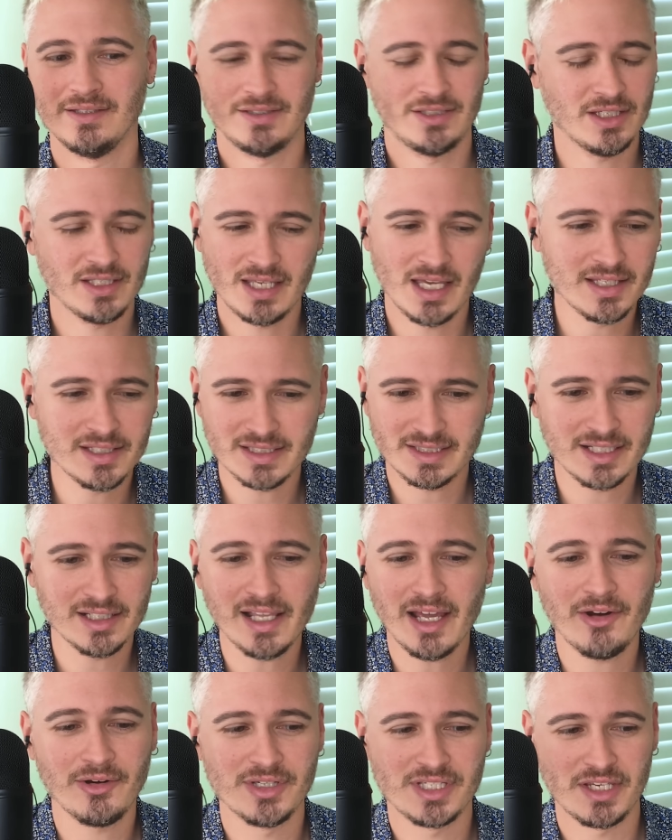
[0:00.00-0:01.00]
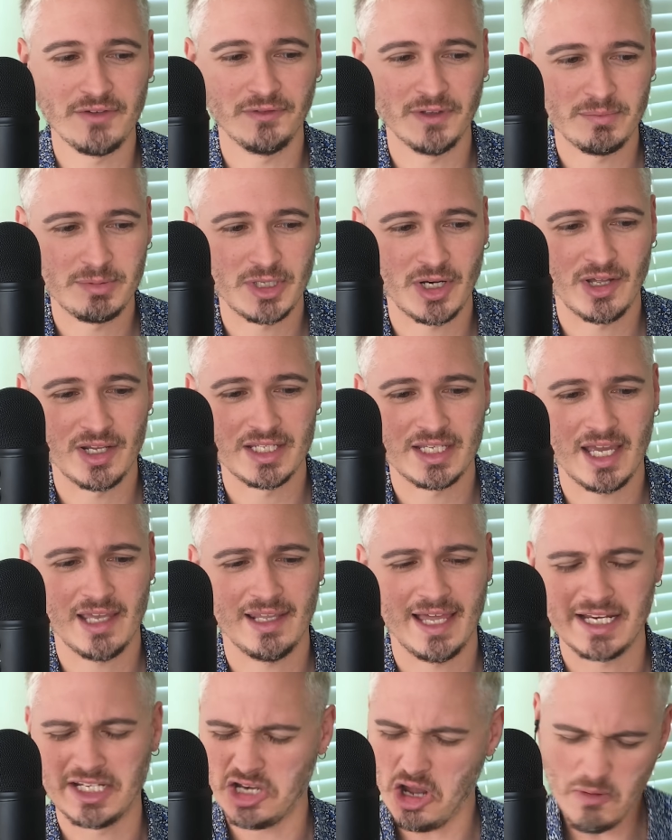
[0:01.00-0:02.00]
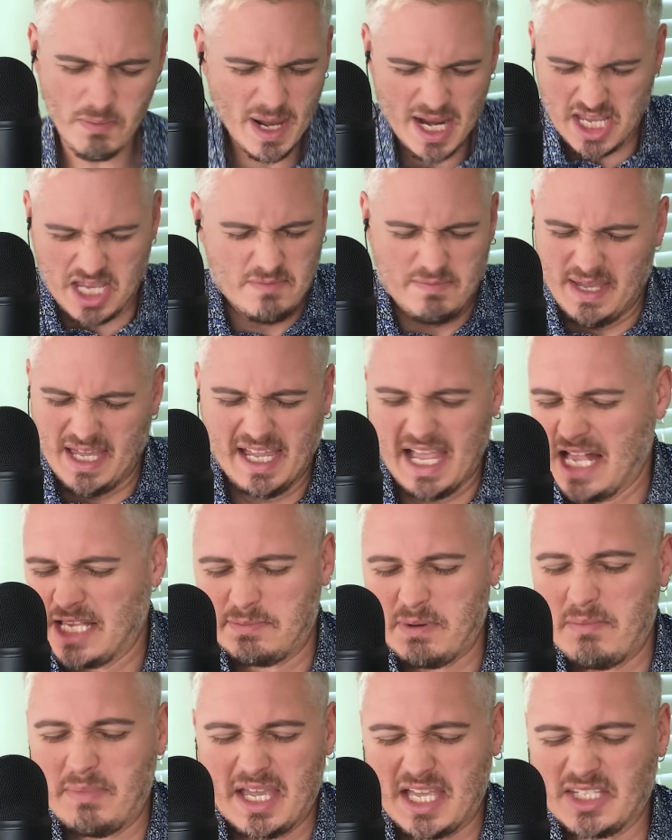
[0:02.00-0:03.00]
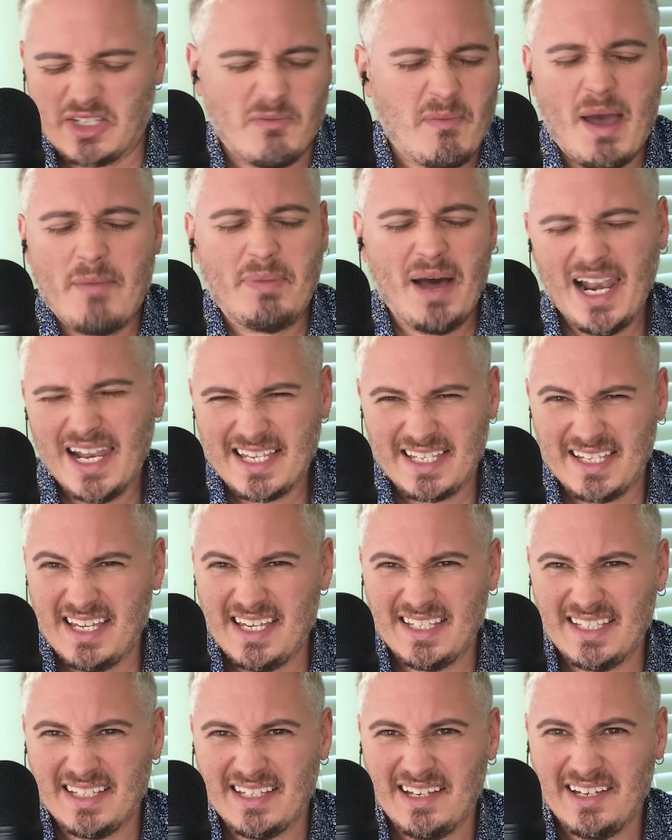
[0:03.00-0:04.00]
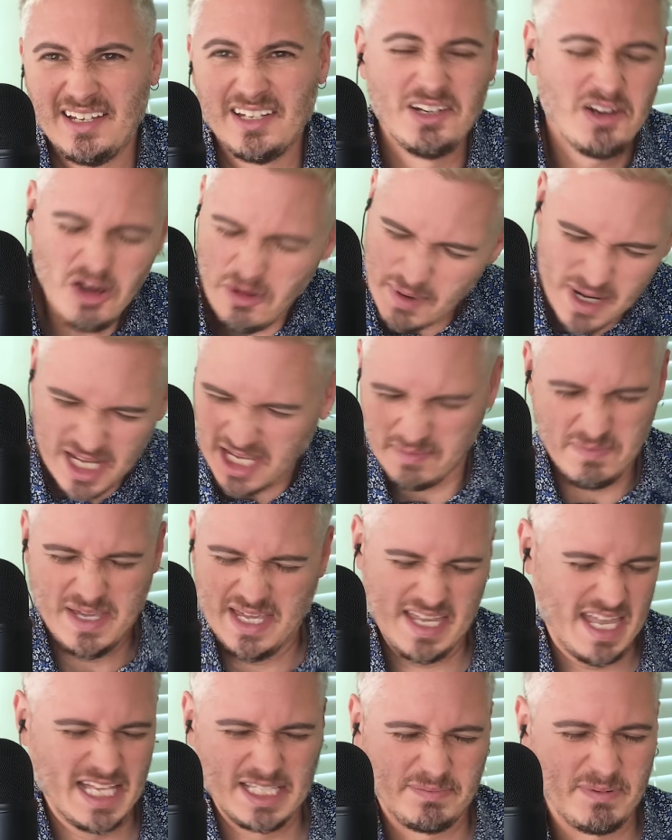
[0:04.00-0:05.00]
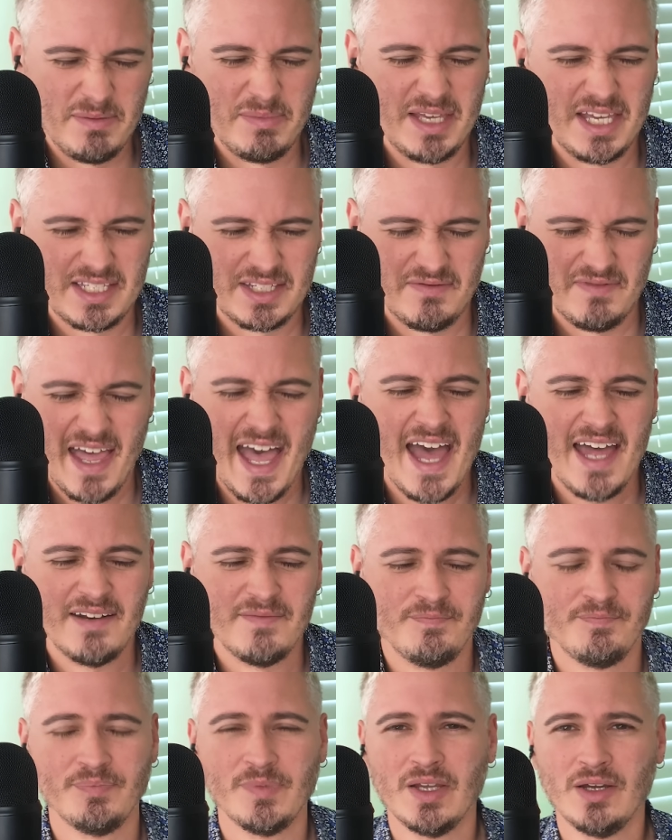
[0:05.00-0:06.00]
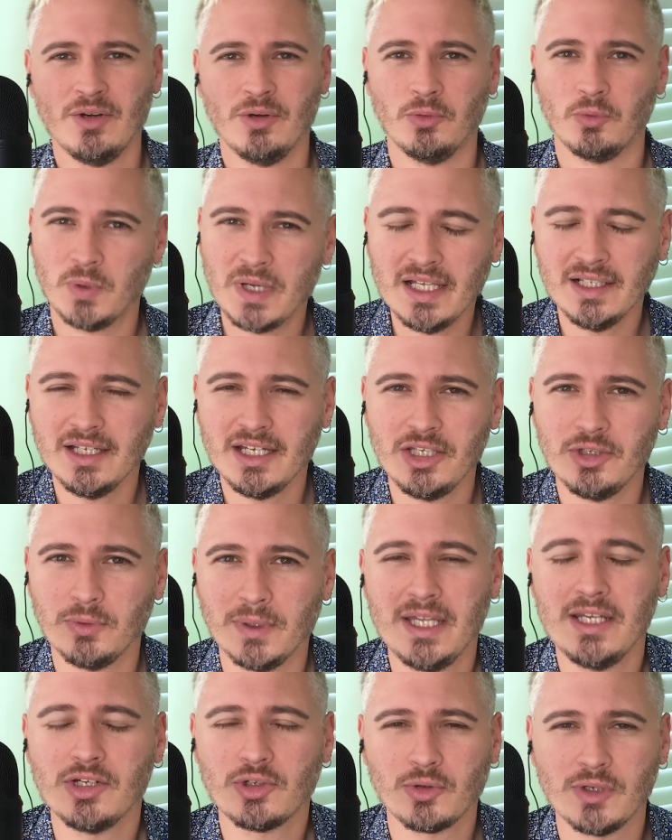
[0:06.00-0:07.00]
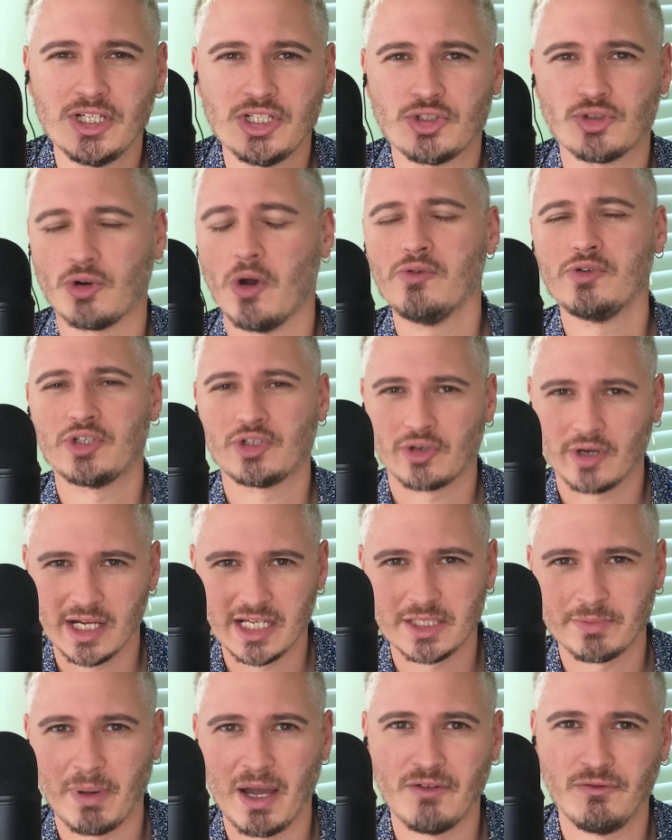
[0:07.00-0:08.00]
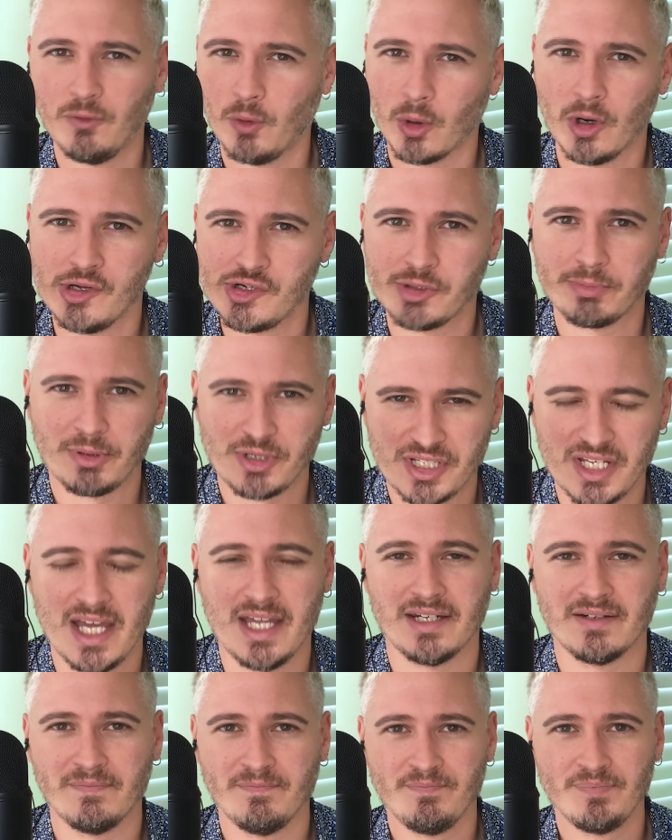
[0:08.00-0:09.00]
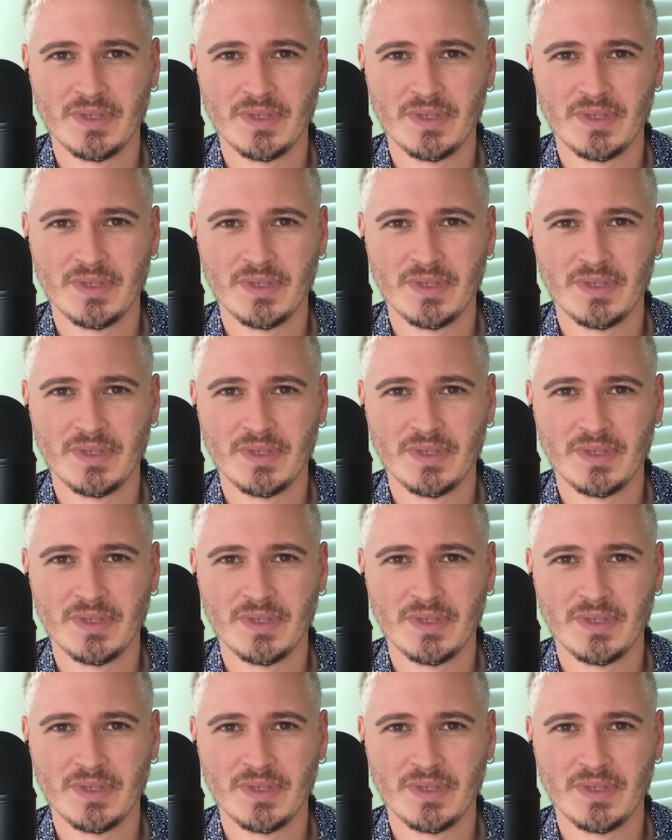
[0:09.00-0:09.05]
It's, hilarious. He flips it on his head like, nobody could be against me because of my policies. Nobody could be against me because of that. Really, you increased drone strikes by 400%.